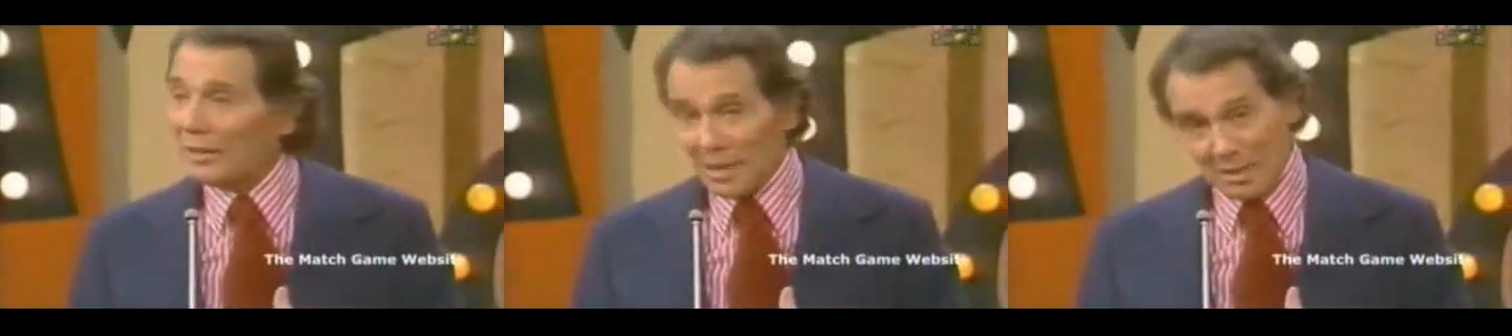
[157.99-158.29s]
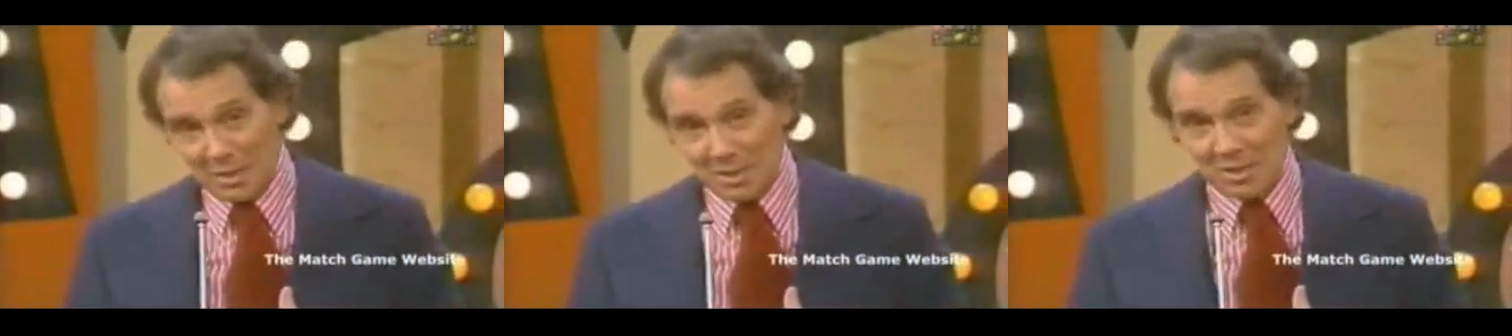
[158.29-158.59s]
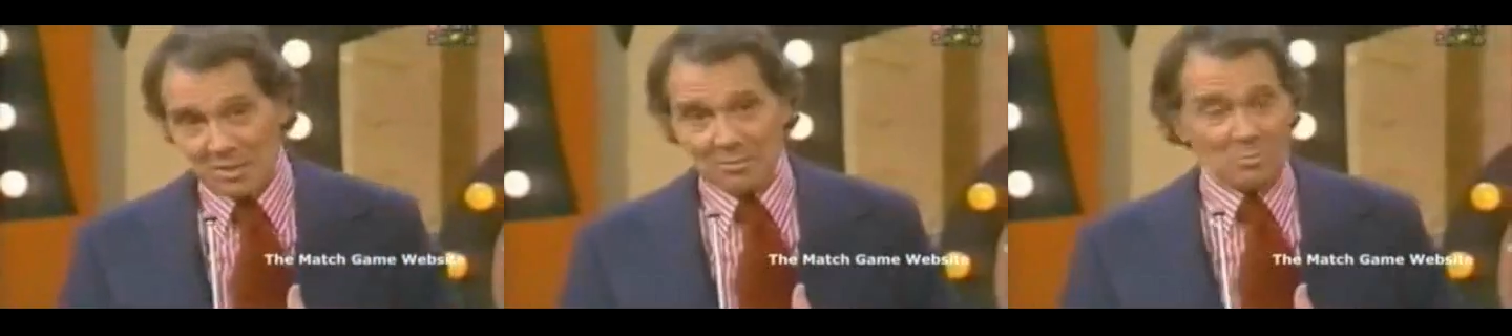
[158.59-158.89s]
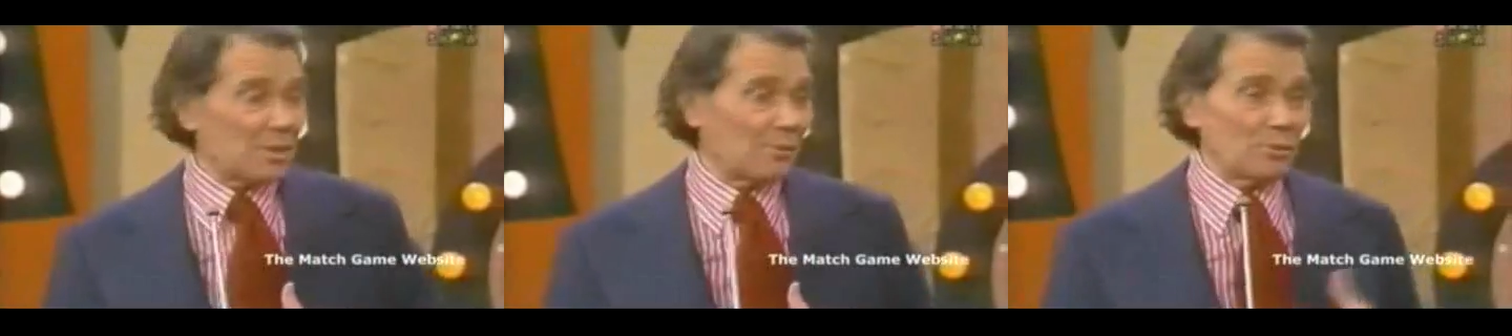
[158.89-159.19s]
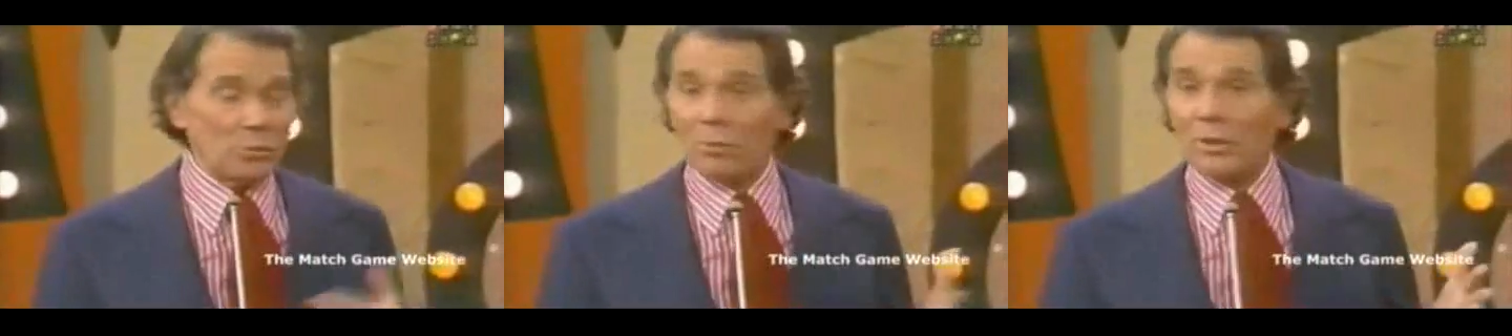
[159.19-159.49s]
to
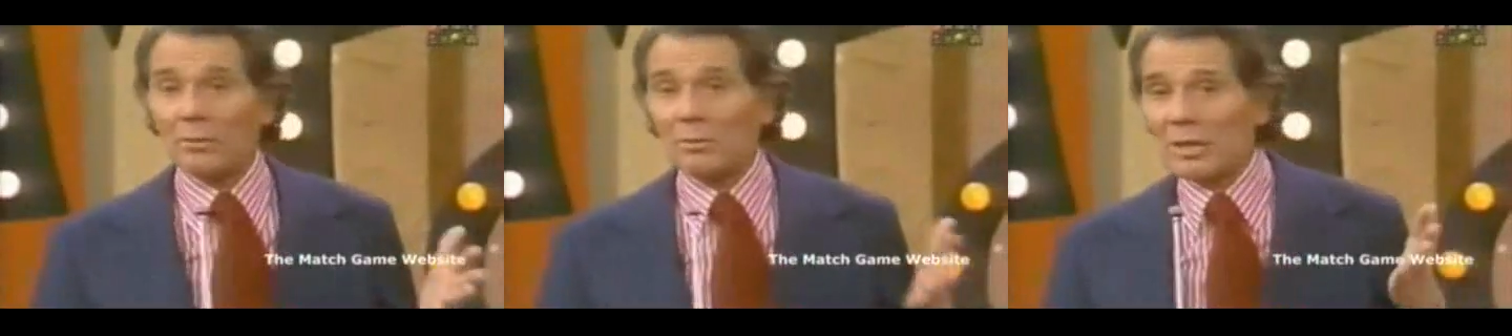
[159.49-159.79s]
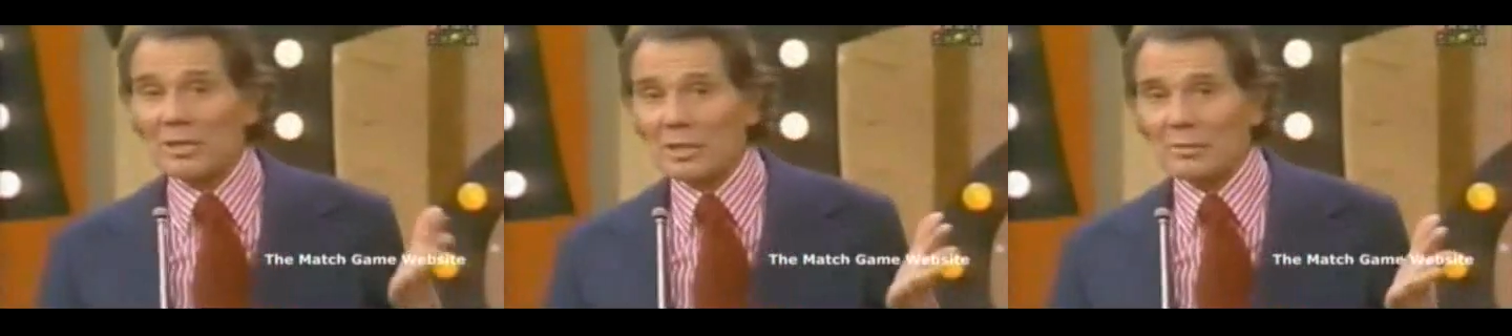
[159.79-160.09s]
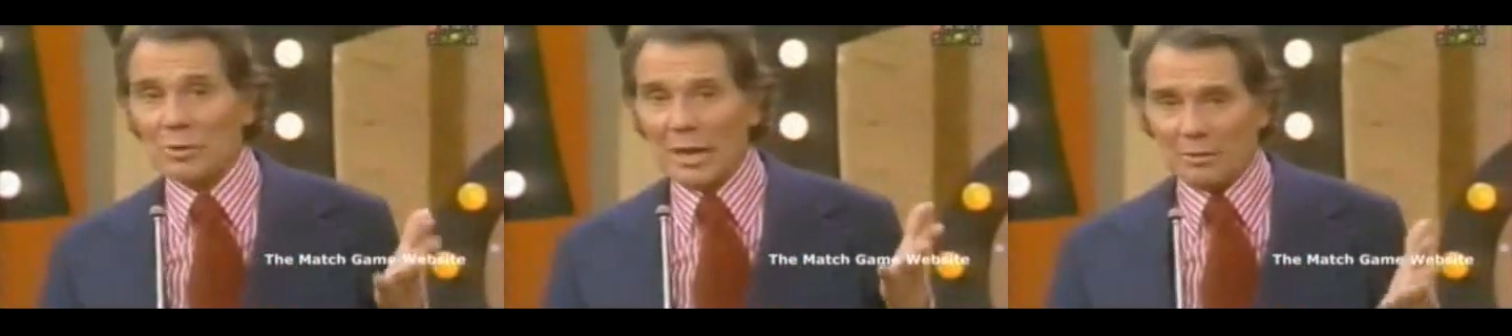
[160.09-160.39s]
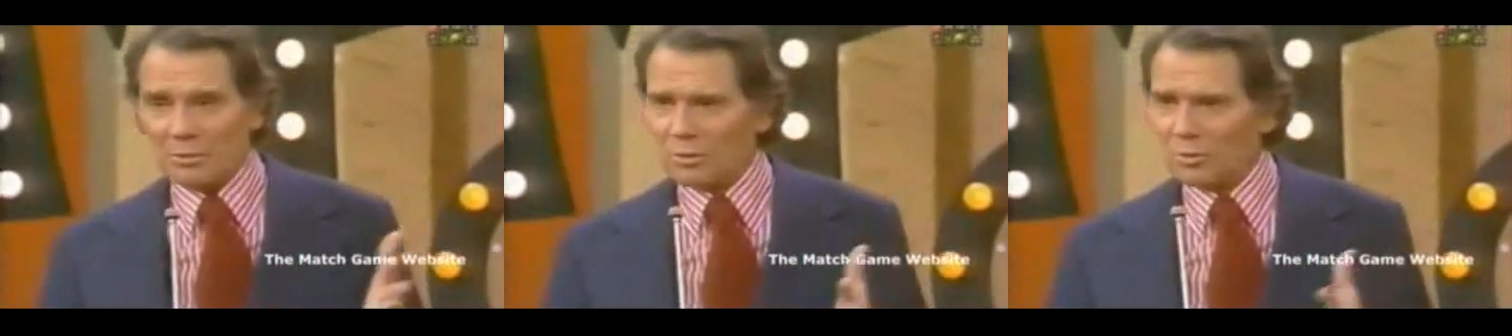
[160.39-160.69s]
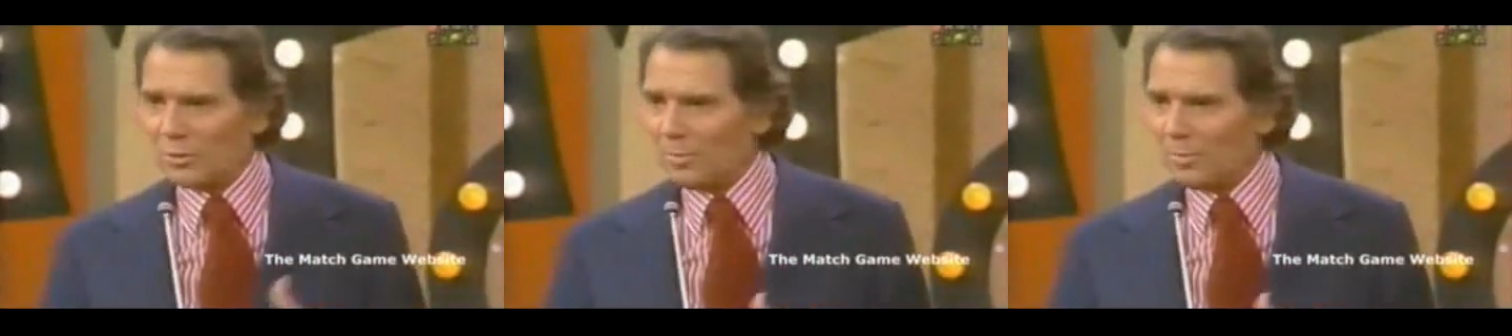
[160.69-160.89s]
1974 with a great deal of gratitude.